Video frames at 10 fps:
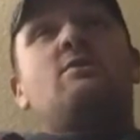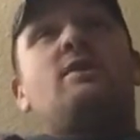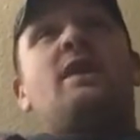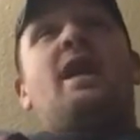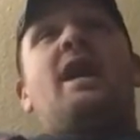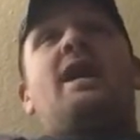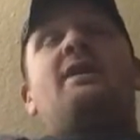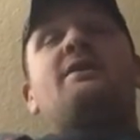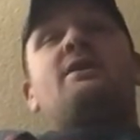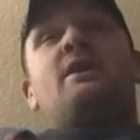we
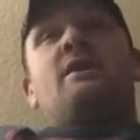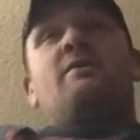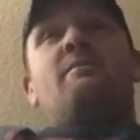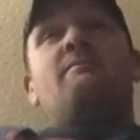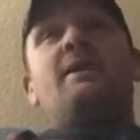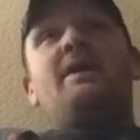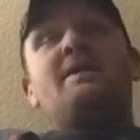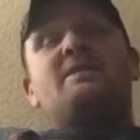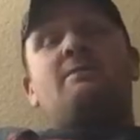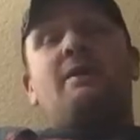had uh, The
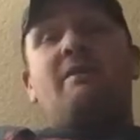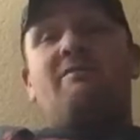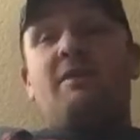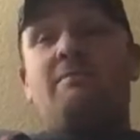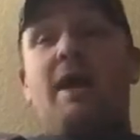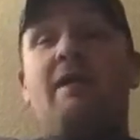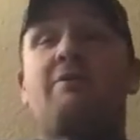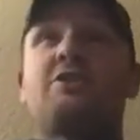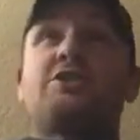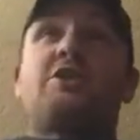Miz and we had Finn
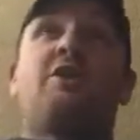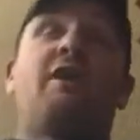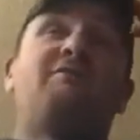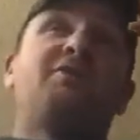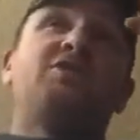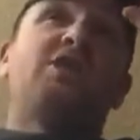Balor start off the